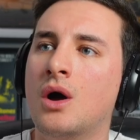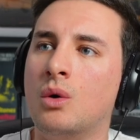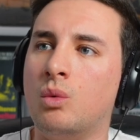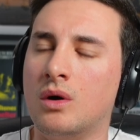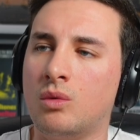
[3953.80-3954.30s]

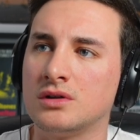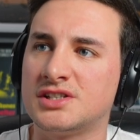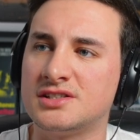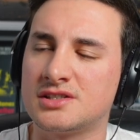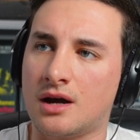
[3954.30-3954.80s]
Well, what's his
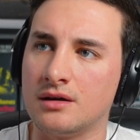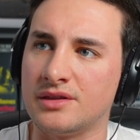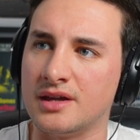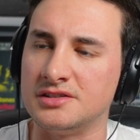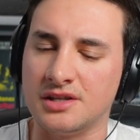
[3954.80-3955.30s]
style
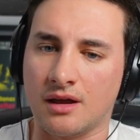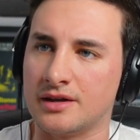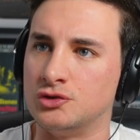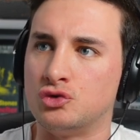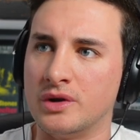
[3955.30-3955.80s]
then? Is he like a
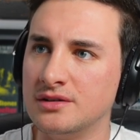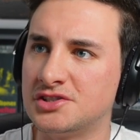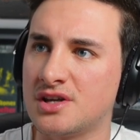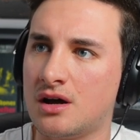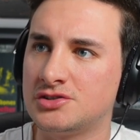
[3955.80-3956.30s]
drill
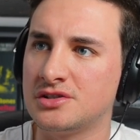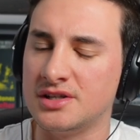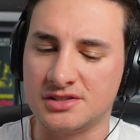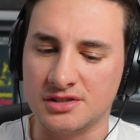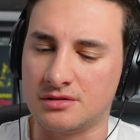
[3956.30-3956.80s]
sergeant? Is
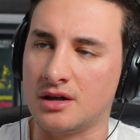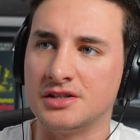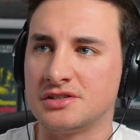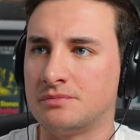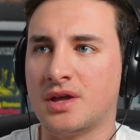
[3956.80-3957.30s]
he, because
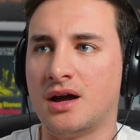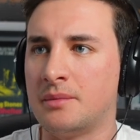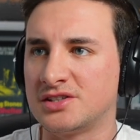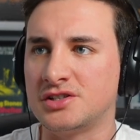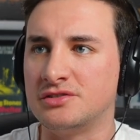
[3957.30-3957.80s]
I
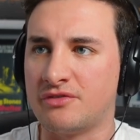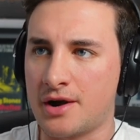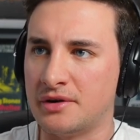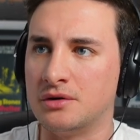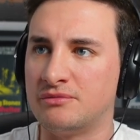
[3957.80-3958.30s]
imagine he's
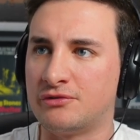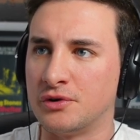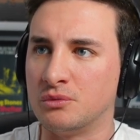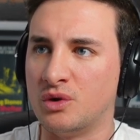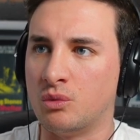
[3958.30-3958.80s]
very upfront
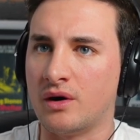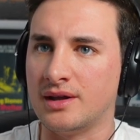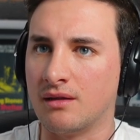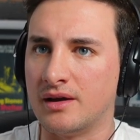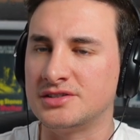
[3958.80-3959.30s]
with what he
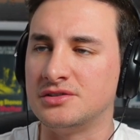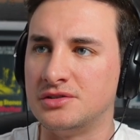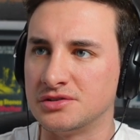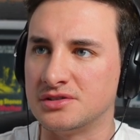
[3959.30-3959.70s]
likes and doesn't